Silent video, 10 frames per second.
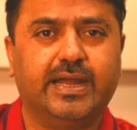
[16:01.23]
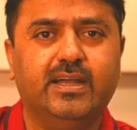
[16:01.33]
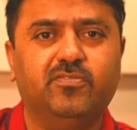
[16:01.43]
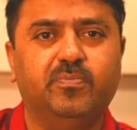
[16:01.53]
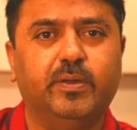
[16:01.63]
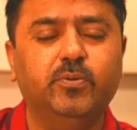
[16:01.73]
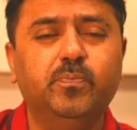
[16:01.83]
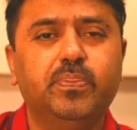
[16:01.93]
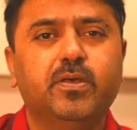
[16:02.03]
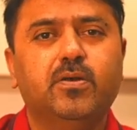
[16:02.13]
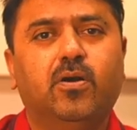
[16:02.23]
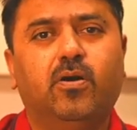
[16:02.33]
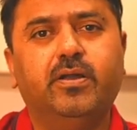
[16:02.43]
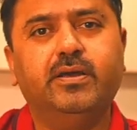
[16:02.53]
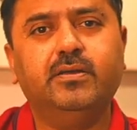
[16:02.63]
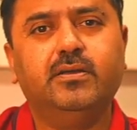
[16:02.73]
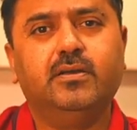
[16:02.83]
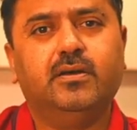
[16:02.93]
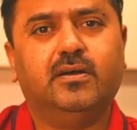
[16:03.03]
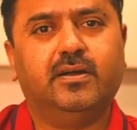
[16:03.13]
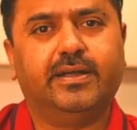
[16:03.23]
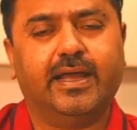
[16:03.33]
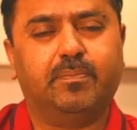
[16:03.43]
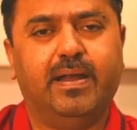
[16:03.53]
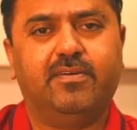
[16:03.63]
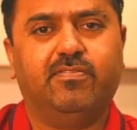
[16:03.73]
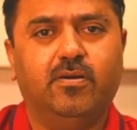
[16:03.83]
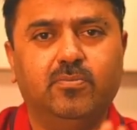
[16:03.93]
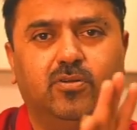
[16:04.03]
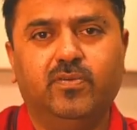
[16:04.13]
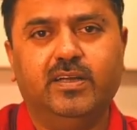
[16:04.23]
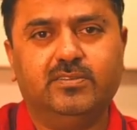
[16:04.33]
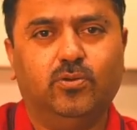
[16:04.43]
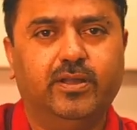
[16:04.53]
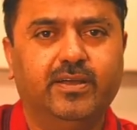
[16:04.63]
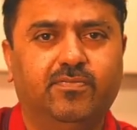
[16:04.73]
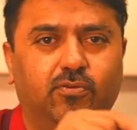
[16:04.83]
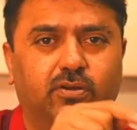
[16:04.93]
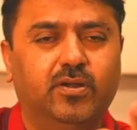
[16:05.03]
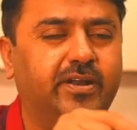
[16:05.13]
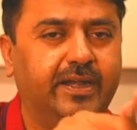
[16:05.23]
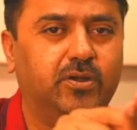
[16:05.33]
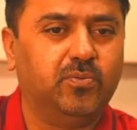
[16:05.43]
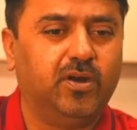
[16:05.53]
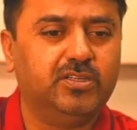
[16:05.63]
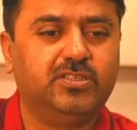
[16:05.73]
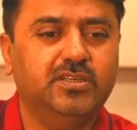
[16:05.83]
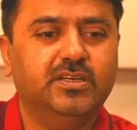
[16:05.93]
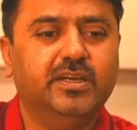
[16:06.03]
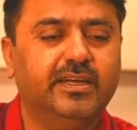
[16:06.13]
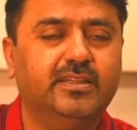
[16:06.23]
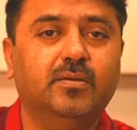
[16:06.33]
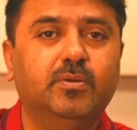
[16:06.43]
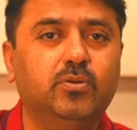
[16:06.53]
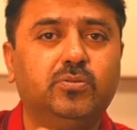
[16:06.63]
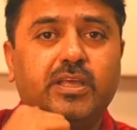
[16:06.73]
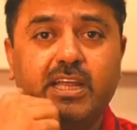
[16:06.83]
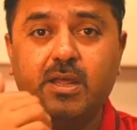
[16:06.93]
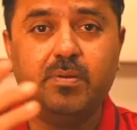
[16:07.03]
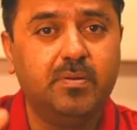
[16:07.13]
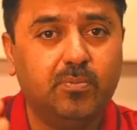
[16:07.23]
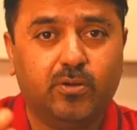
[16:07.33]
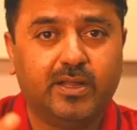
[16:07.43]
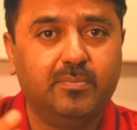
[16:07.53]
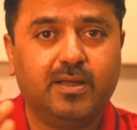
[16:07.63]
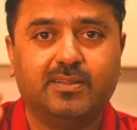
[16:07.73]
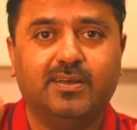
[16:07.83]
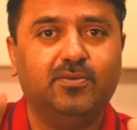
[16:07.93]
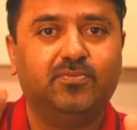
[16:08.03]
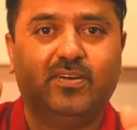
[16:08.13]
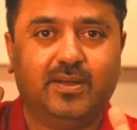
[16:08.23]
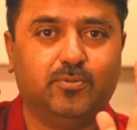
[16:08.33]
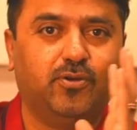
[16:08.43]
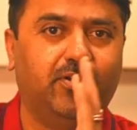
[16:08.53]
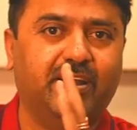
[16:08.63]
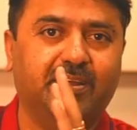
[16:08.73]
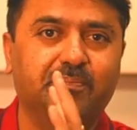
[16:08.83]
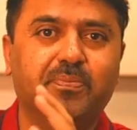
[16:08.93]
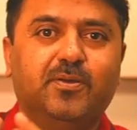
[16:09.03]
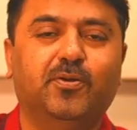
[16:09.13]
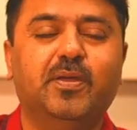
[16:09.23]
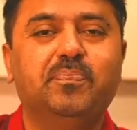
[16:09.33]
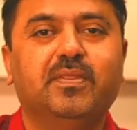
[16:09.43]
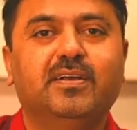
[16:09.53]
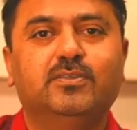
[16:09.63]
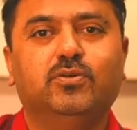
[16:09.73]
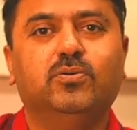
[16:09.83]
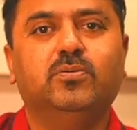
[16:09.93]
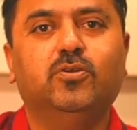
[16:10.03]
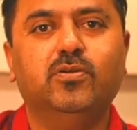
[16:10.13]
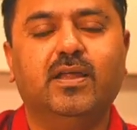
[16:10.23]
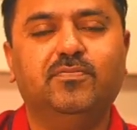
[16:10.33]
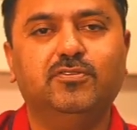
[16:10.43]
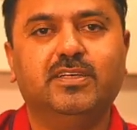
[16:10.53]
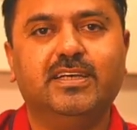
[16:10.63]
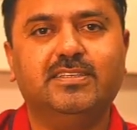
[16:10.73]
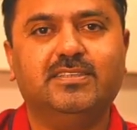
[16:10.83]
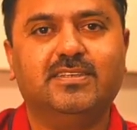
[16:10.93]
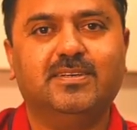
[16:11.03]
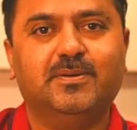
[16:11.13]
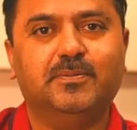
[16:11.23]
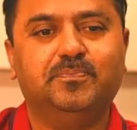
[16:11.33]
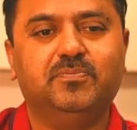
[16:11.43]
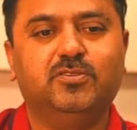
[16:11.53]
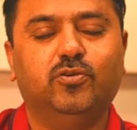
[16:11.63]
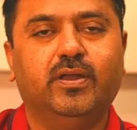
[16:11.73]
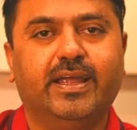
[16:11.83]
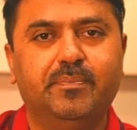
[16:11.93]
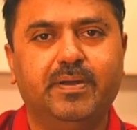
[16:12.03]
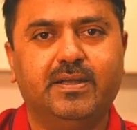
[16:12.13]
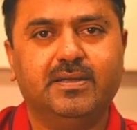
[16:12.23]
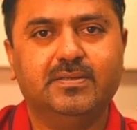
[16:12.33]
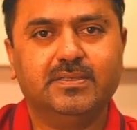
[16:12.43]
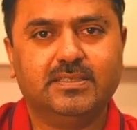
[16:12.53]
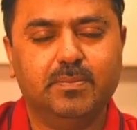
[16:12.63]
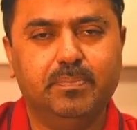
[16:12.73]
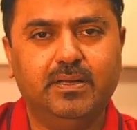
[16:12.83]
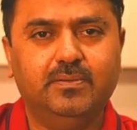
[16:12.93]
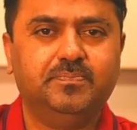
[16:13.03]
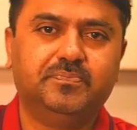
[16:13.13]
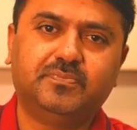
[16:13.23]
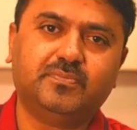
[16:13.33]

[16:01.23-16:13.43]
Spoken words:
the kind of menu on a tech platform, when he's holding a phone and trying to watch. Itna menu dekhne mein bhi bahut time lagta hai, forget about ordering. Okay, so don't confuse the guest. So keep it simple,